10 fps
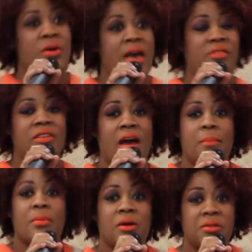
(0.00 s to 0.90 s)
you have
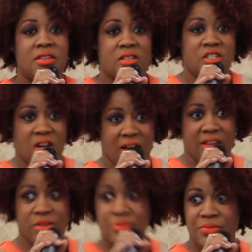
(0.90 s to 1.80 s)
not birthed a
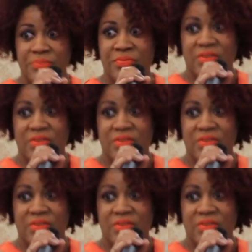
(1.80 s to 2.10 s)
child,